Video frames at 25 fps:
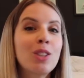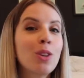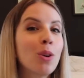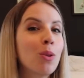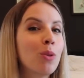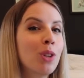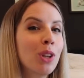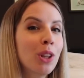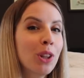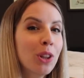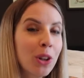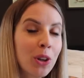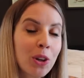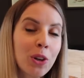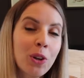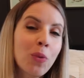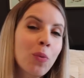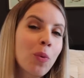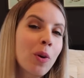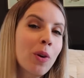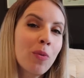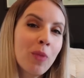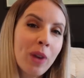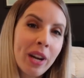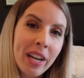So to learn
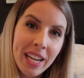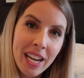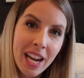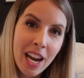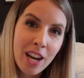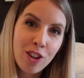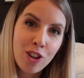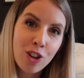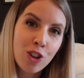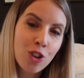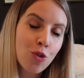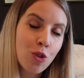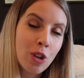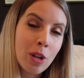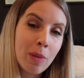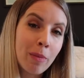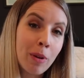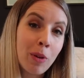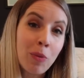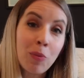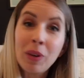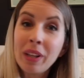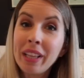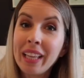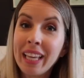what radiation
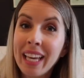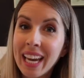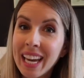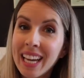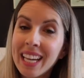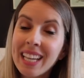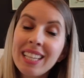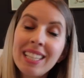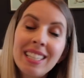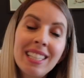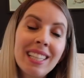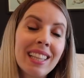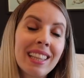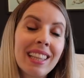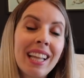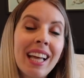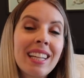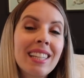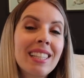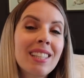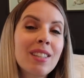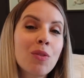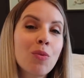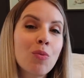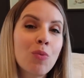treatment really is,
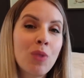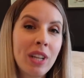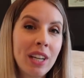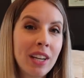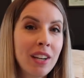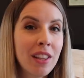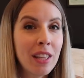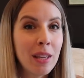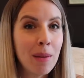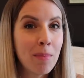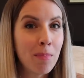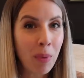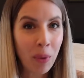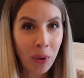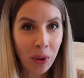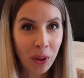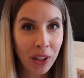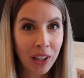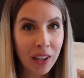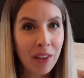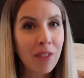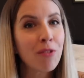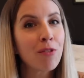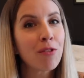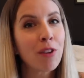let's read the
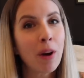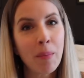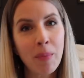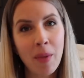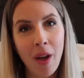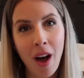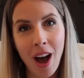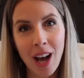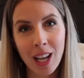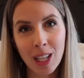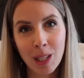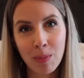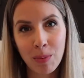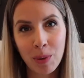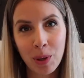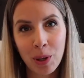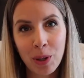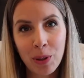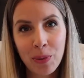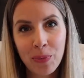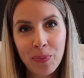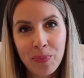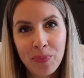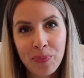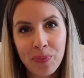booklet from the
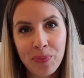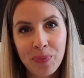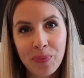hospital.